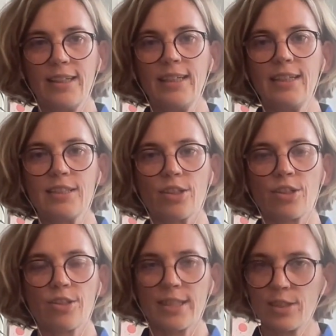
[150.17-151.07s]
It's a
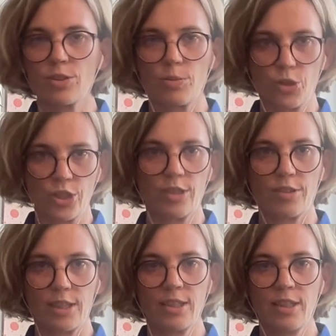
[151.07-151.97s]
consensus
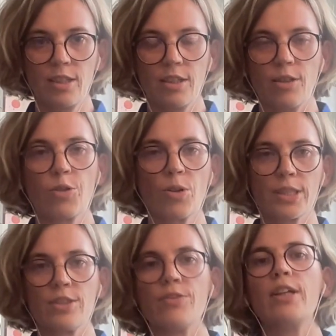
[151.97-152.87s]
machinery. Of
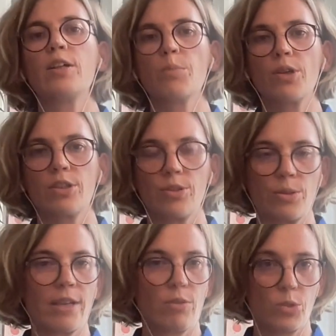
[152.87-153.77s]
course, it's very important to
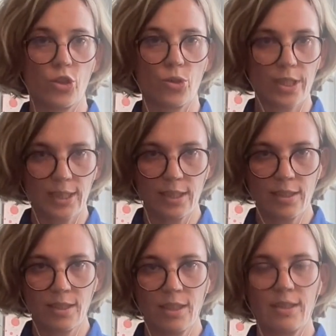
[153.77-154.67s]
have a
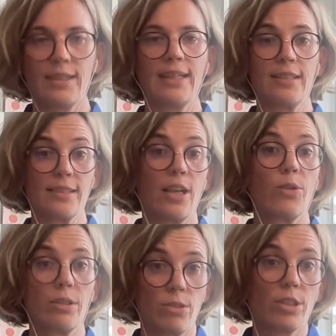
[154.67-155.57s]
majority. That is how
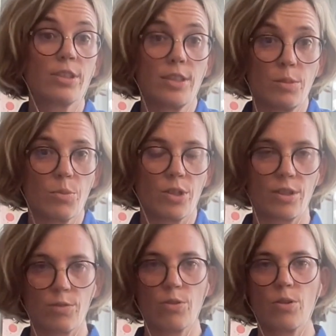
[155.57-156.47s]
it works. It's
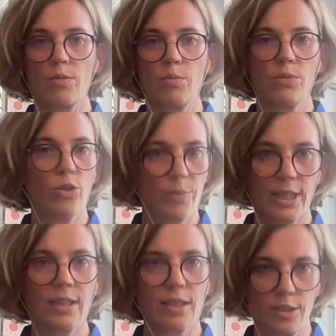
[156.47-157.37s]
important for
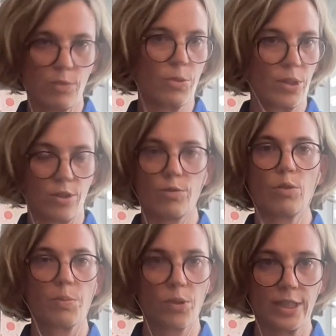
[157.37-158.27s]
lawmaking. It's important
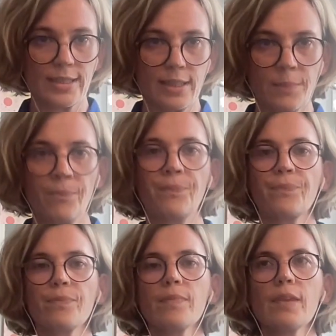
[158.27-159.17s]
for policy.
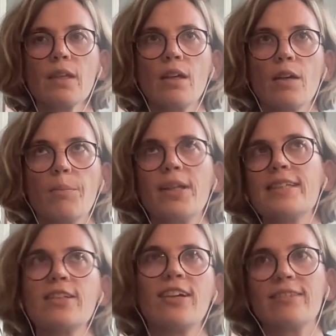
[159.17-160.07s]
But
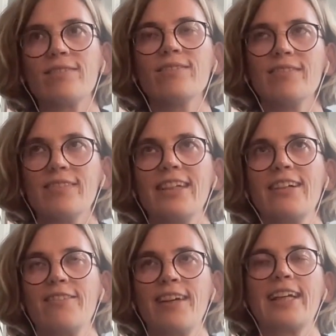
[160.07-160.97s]
it's not
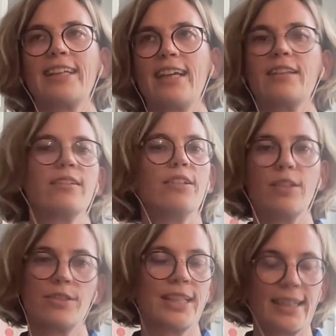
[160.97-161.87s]
the fact that
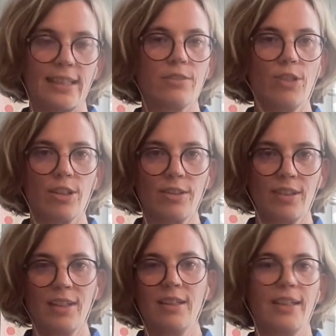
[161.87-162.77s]
the side that won
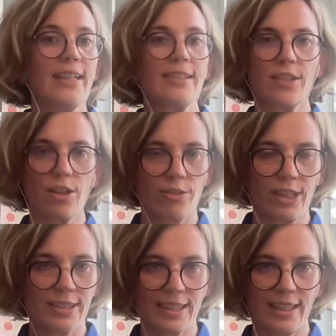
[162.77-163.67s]
is the
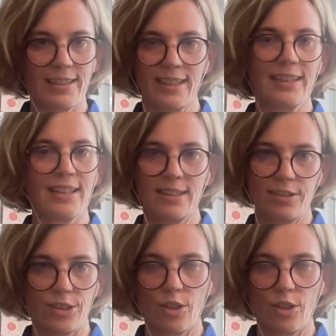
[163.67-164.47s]
governing side, and then there is an